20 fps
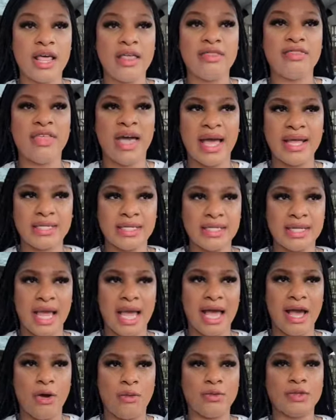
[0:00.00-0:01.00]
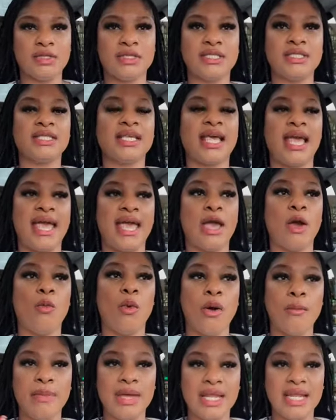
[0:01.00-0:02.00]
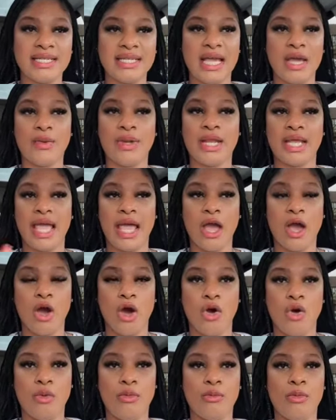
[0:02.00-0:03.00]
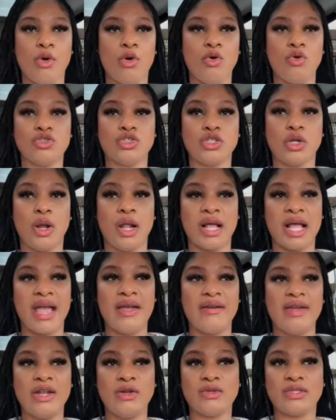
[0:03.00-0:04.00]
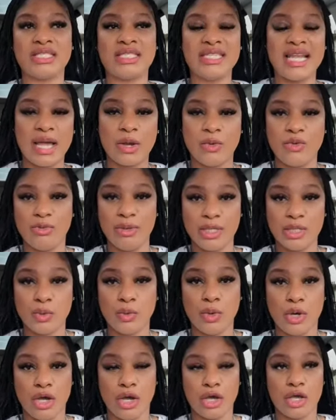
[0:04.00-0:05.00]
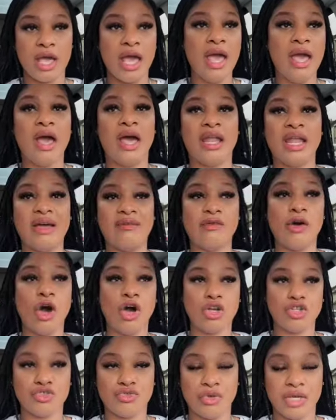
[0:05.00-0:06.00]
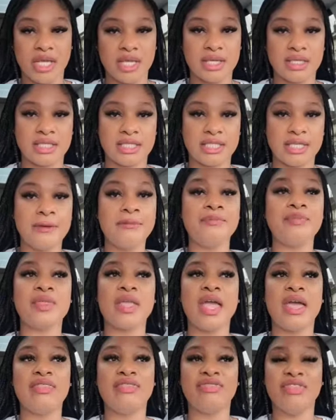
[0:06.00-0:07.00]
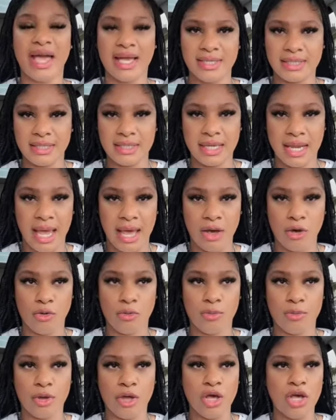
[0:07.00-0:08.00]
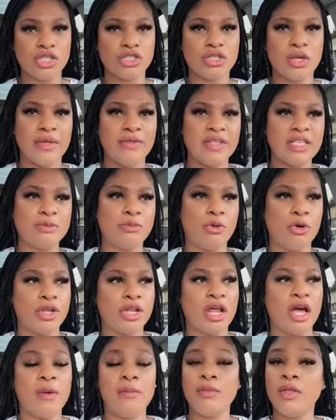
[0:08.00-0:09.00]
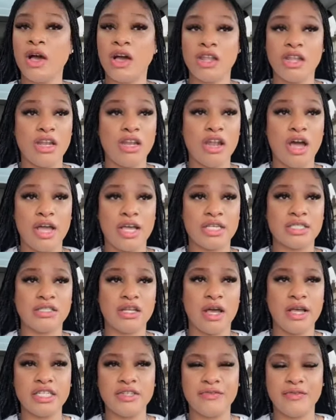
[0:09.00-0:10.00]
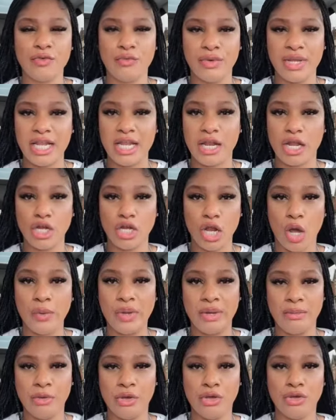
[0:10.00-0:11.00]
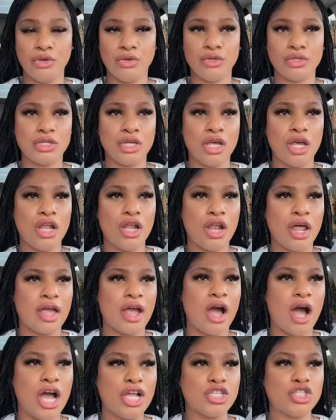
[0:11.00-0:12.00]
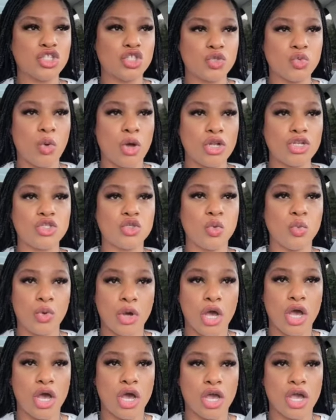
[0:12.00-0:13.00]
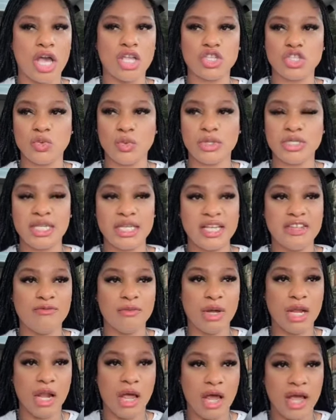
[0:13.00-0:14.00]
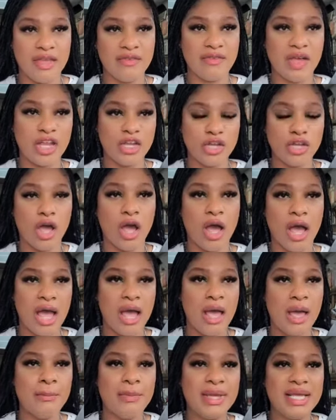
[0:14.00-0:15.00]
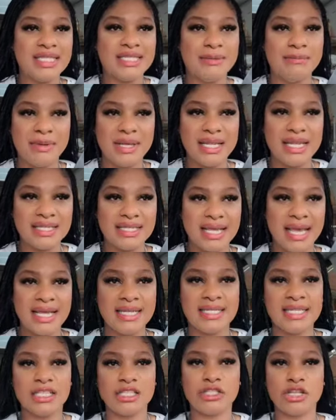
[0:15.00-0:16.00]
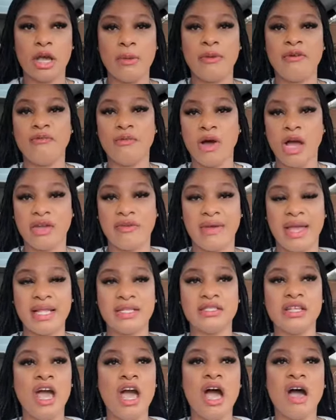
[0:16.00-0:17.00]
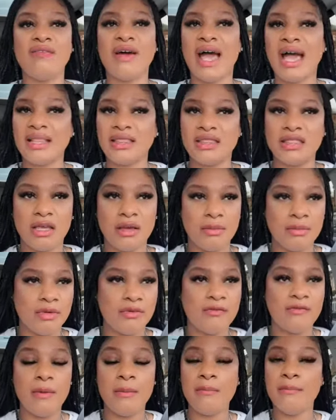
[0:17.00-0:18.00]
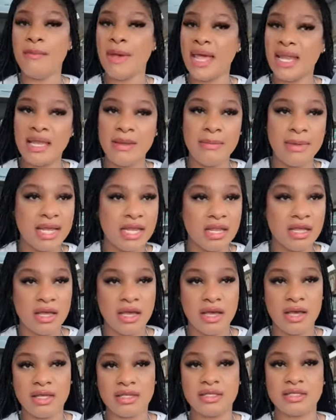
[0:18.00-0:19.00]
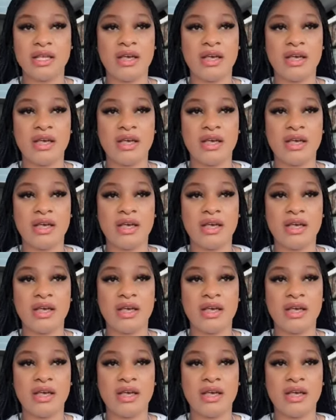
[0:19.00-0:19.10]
That didn't help. So I said, okay, one meal a day when I get home, but also I'll carry a little snack with me to work and I have hot drinks. That didn't help. So at this point, I'm not gonna lie, I started to feel really like low in mood. Like I just want to work, I just want to live my life and not be debilitated. The type of migraines, I've had them for many, many years.